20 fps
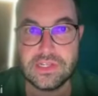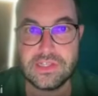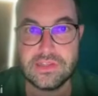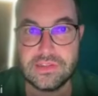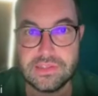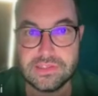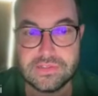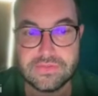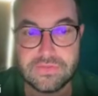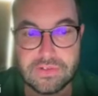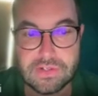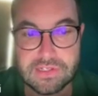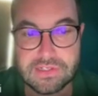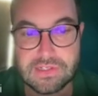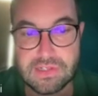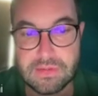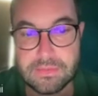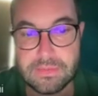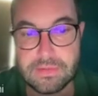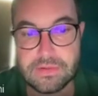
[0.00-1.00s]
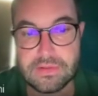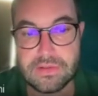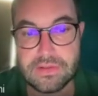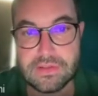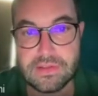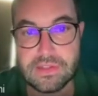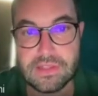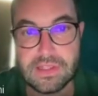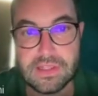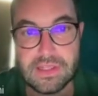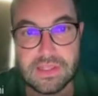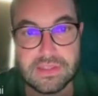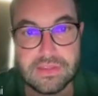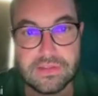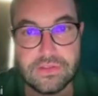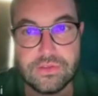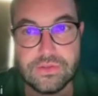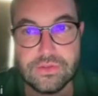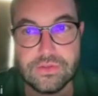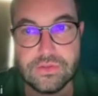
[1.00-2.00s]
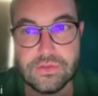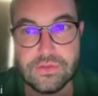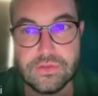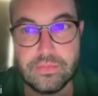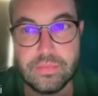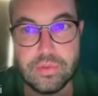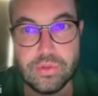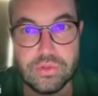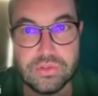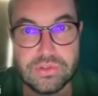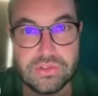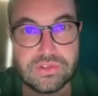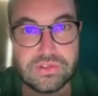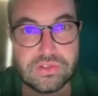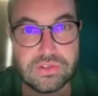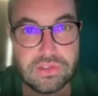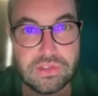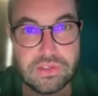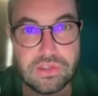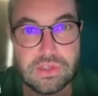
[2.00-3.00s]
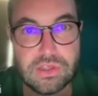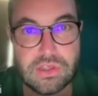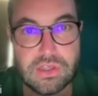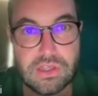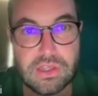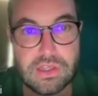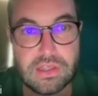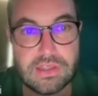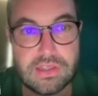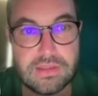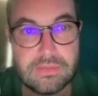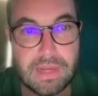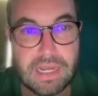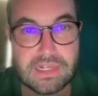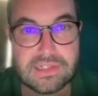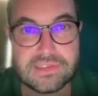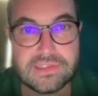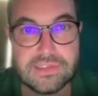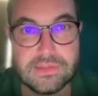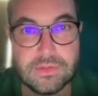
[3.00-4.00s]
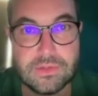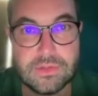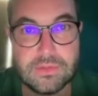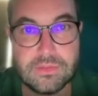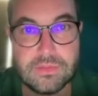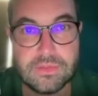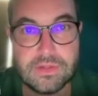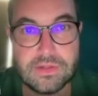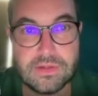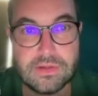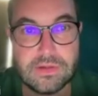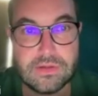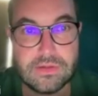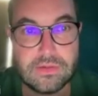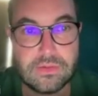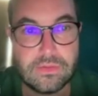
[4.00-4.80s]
at this, for example, and you put maximum